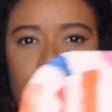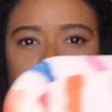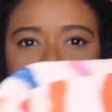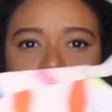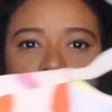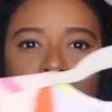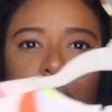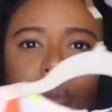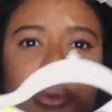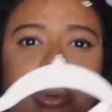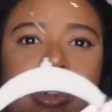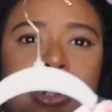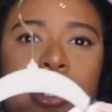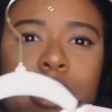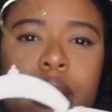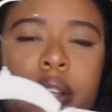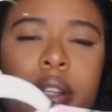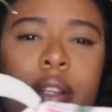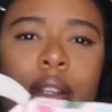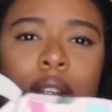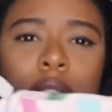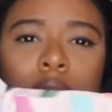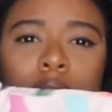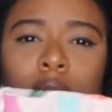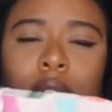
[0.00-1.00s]
So pretty.
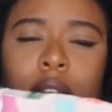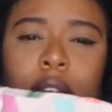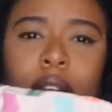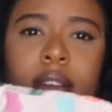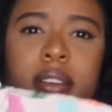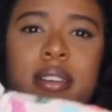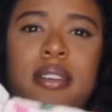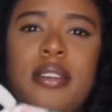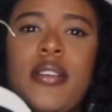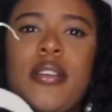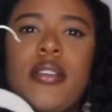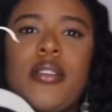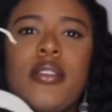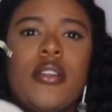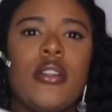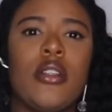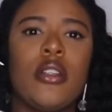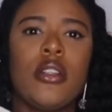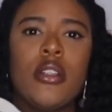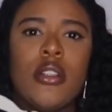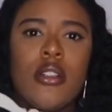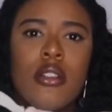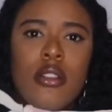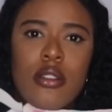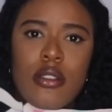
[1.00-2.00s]
Like,
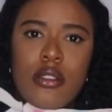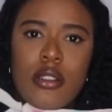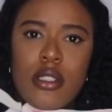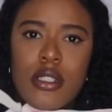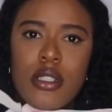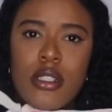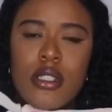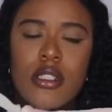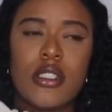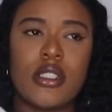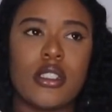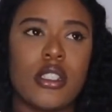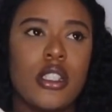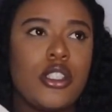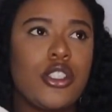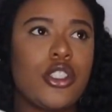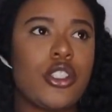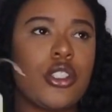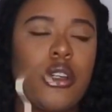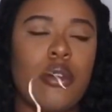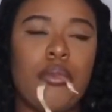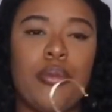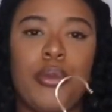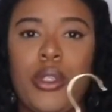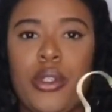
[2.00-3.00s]
this is such
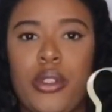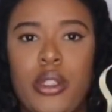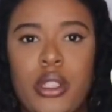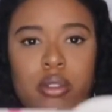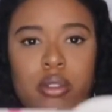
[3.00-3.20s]
a beauty